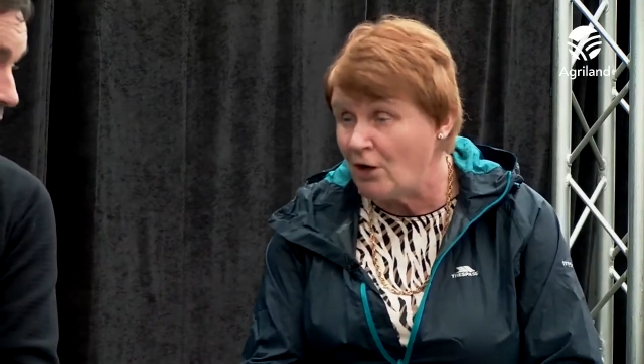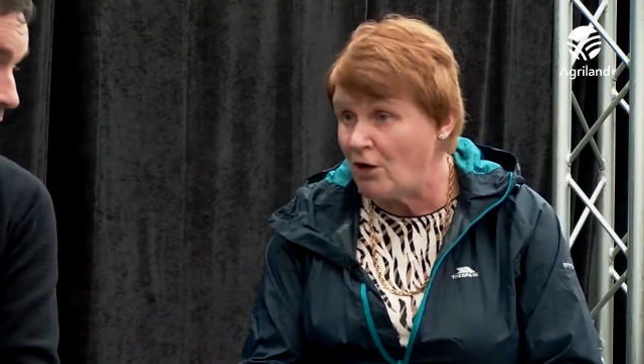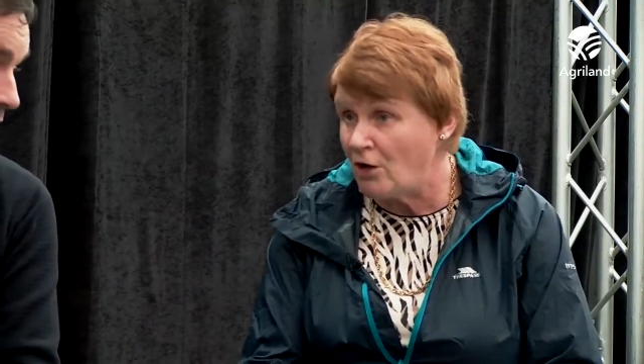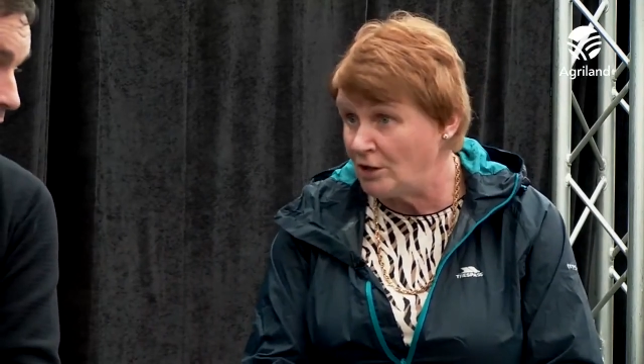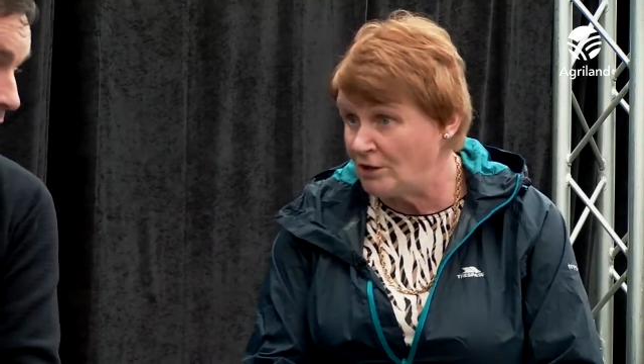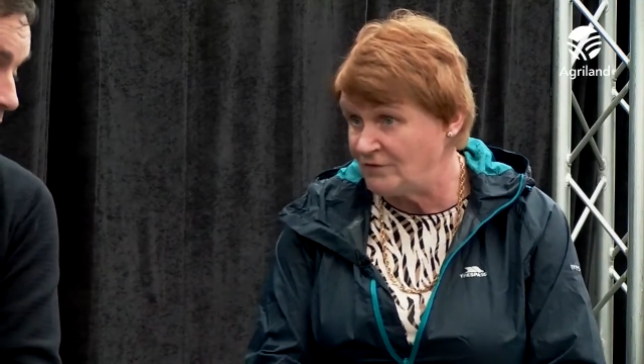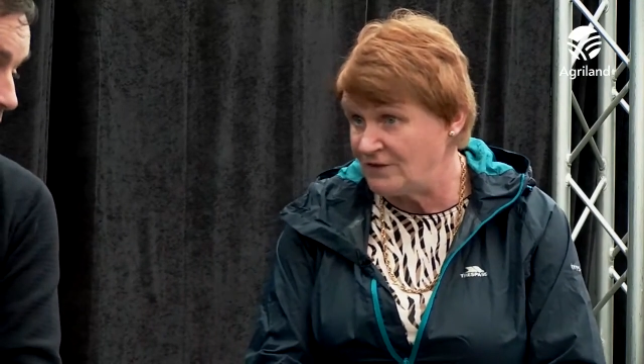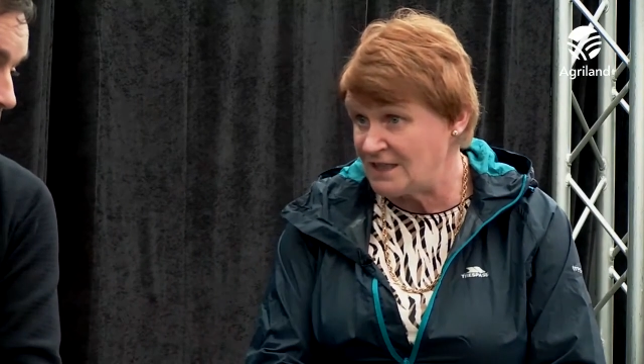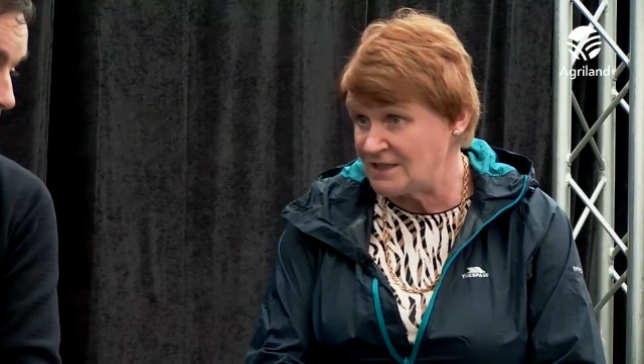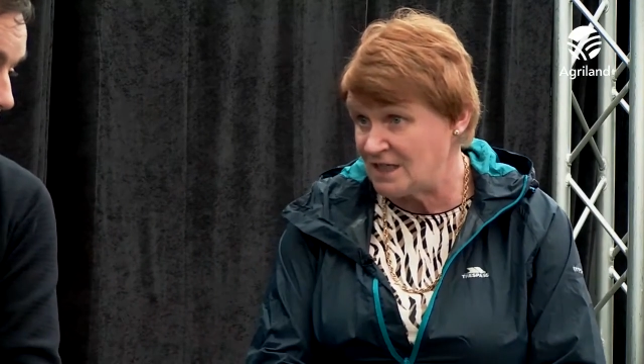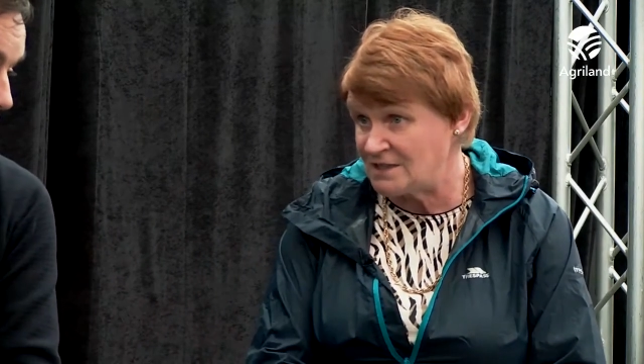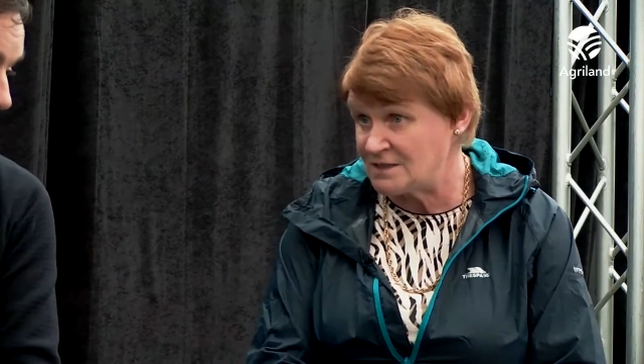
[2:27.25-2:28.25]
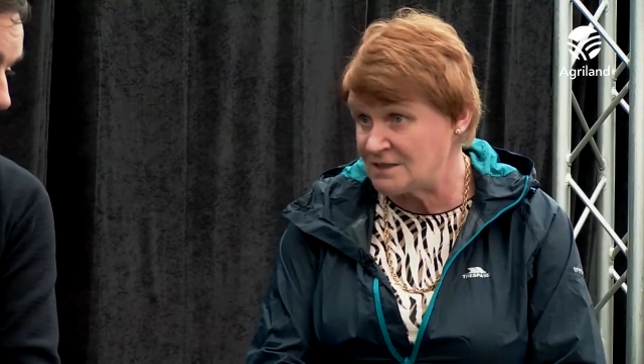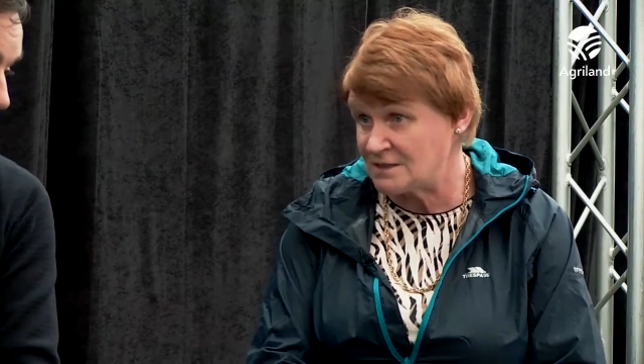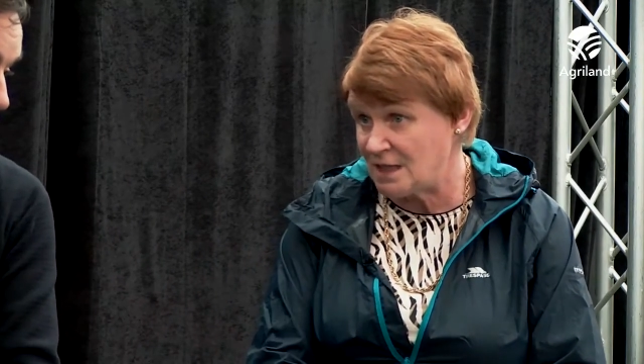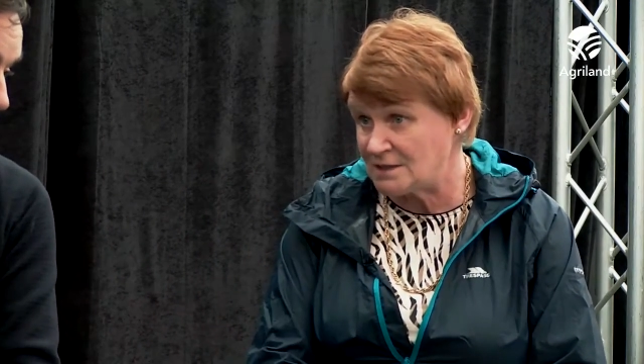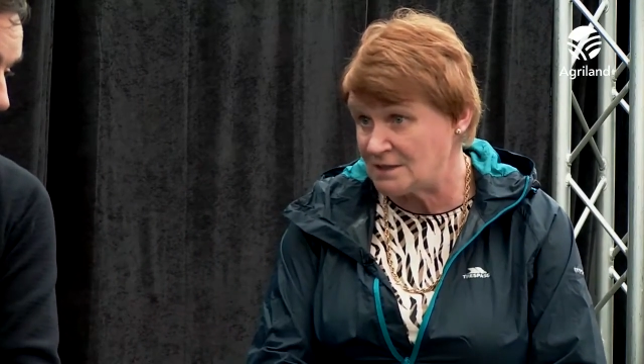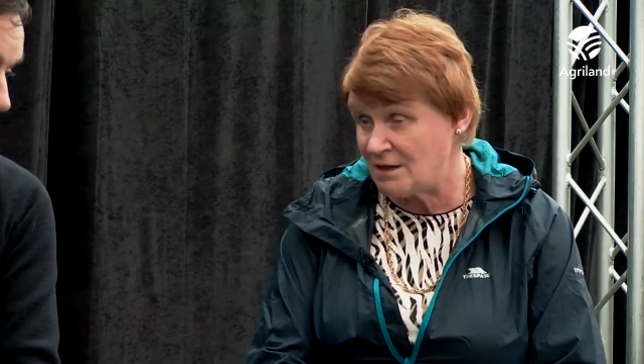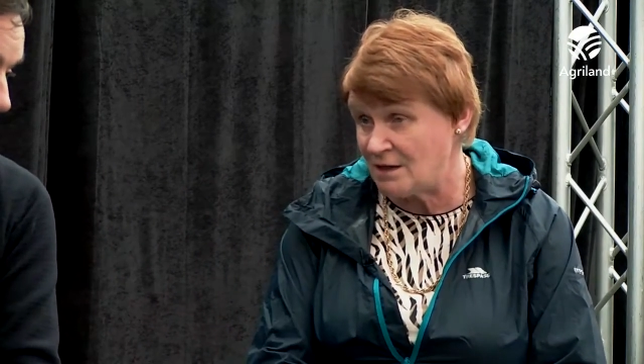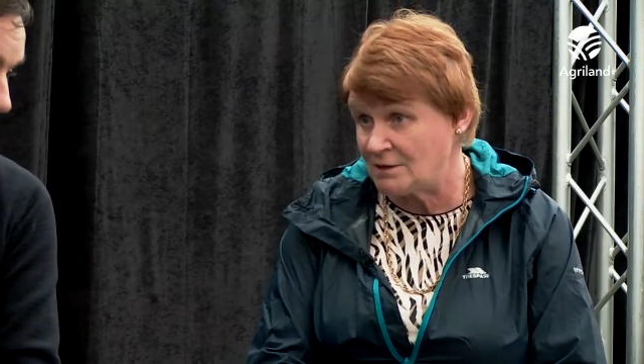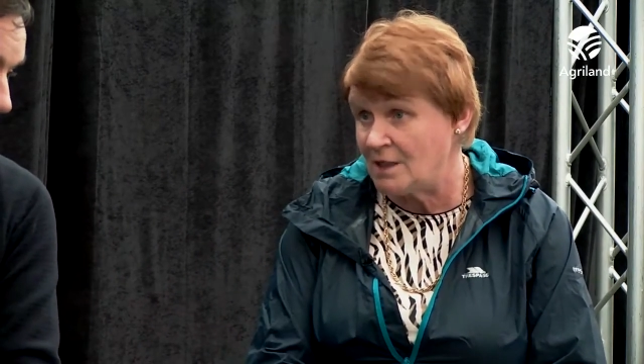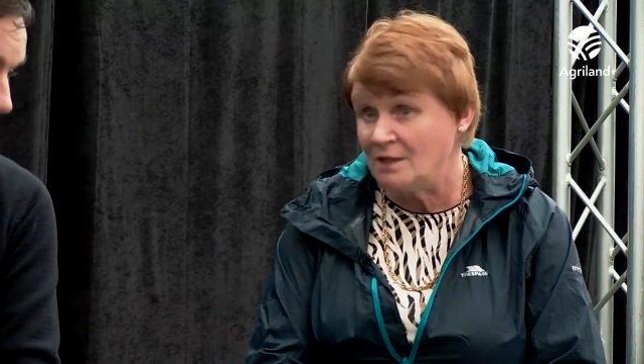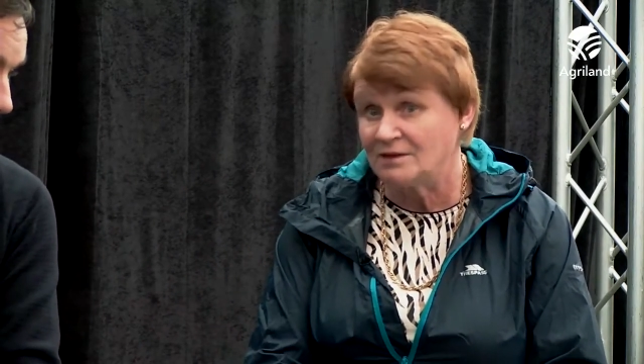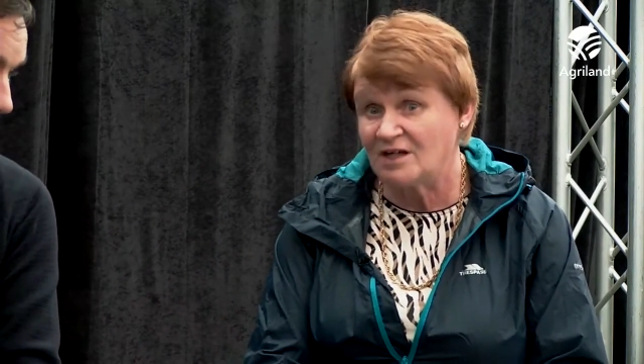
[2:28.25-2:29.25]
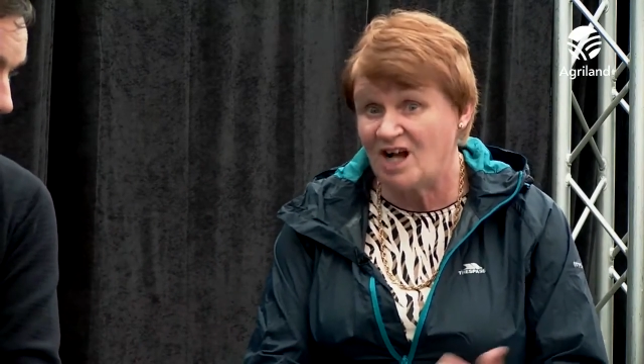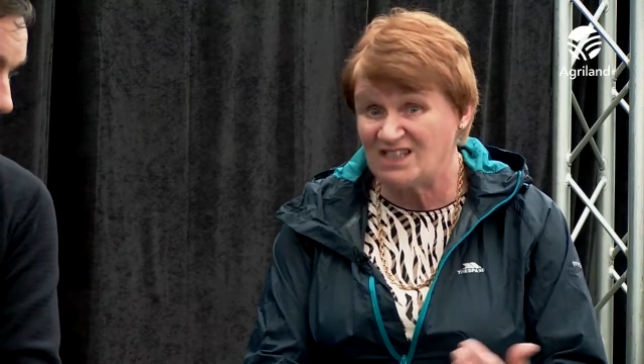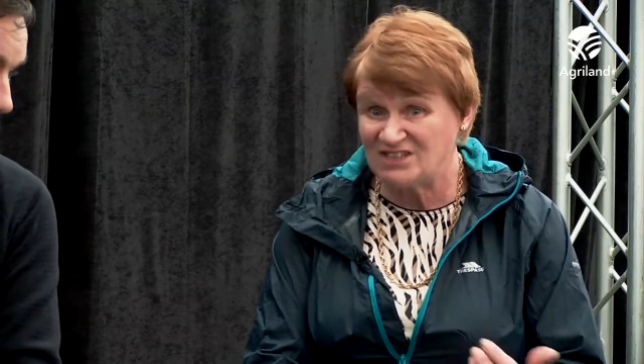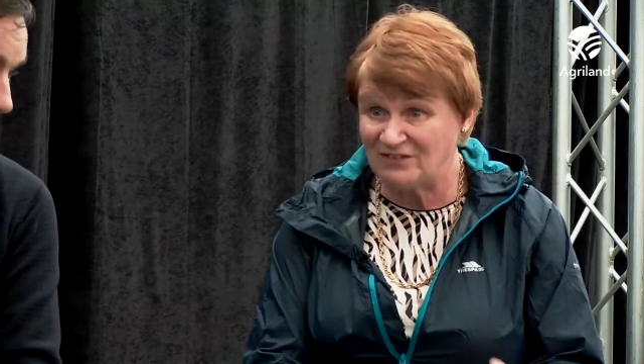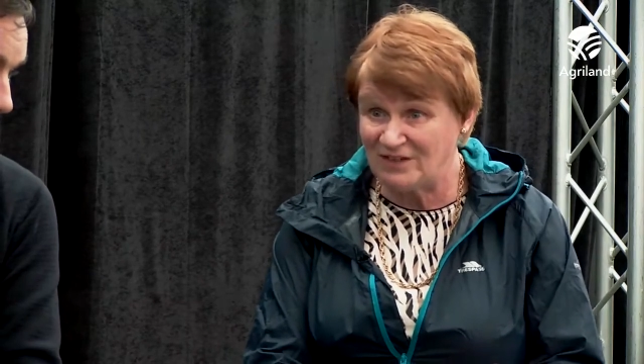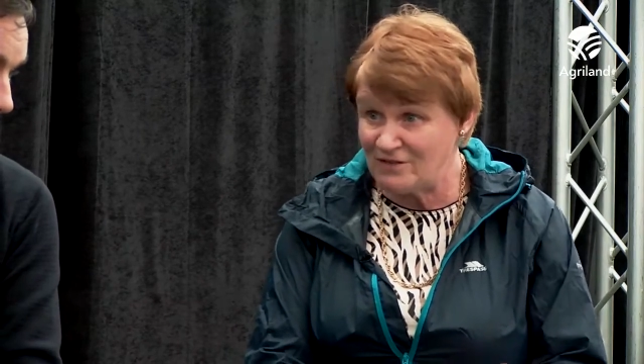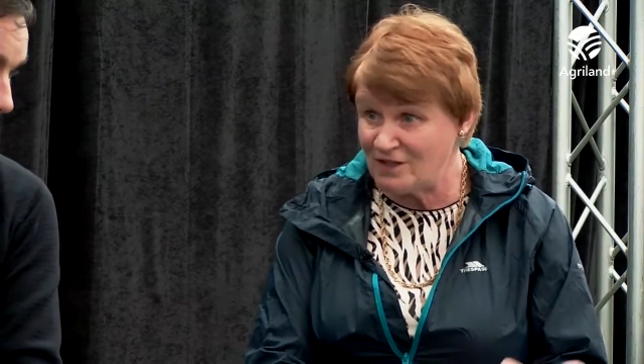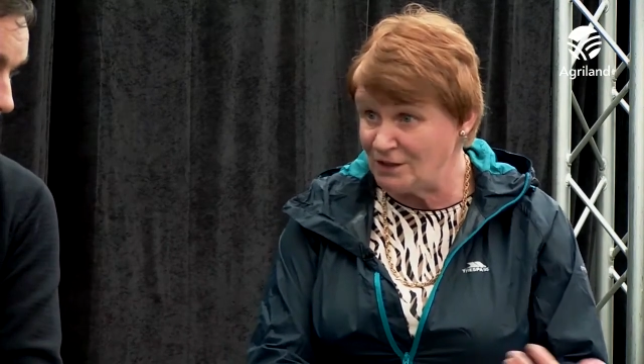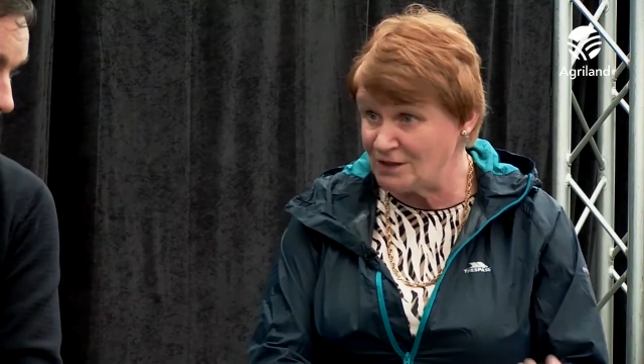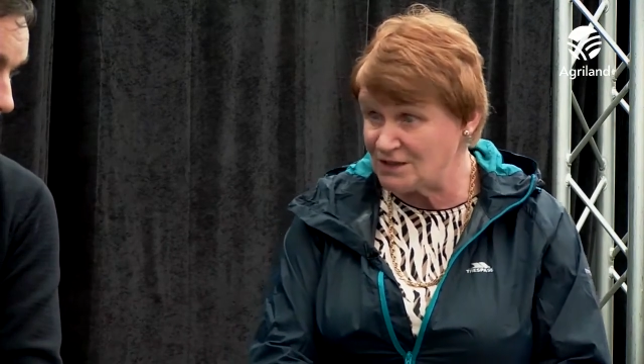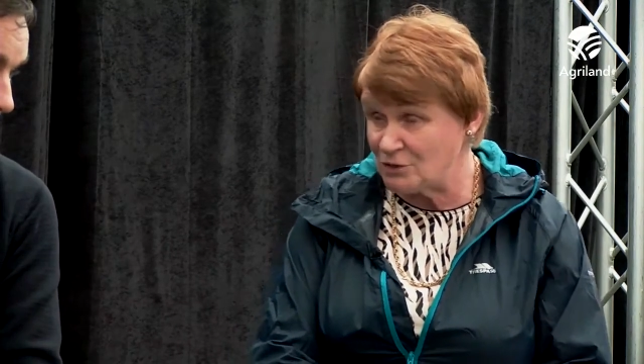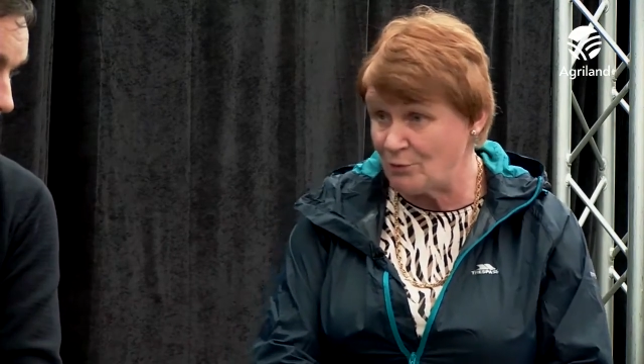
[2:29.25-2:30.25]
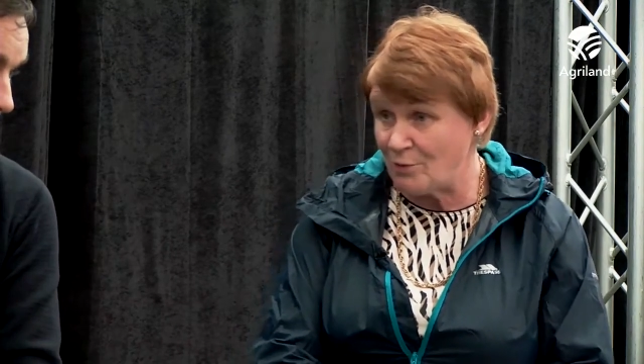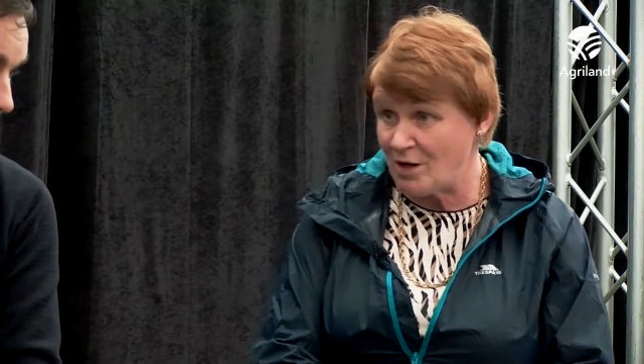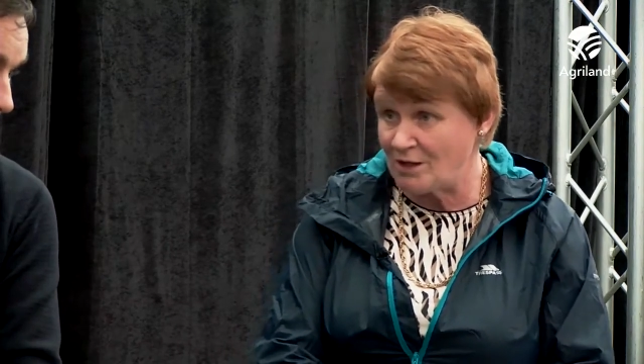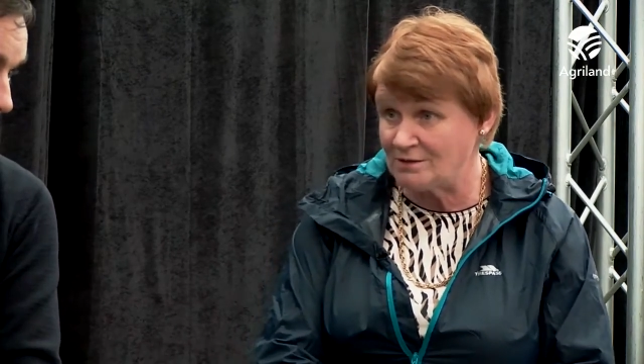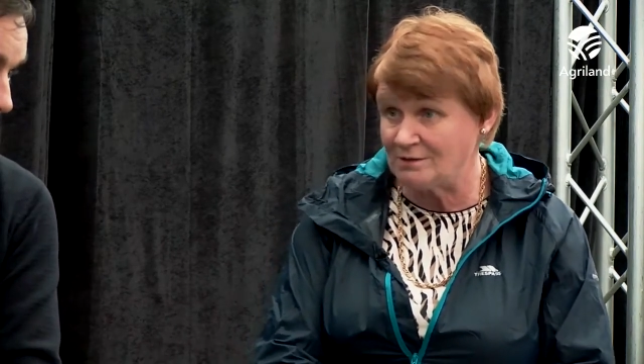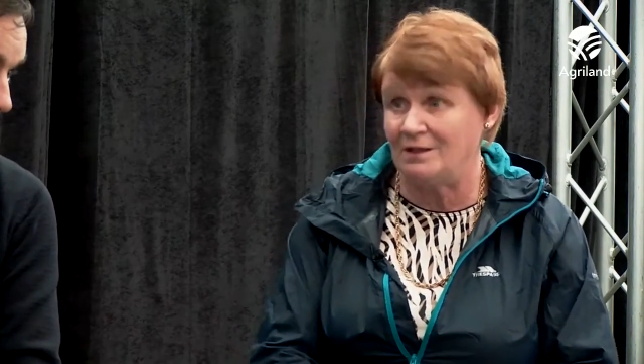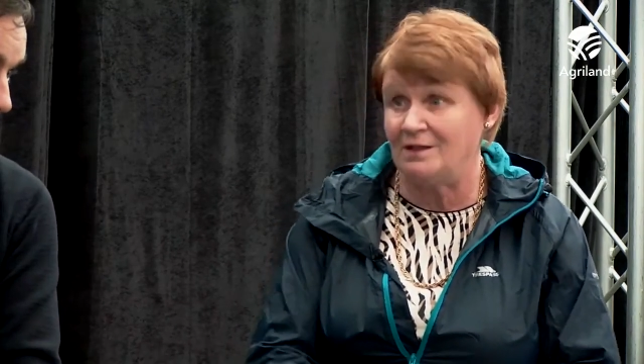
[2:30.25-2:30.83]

All of that has gone. The cost of living in the supermarket,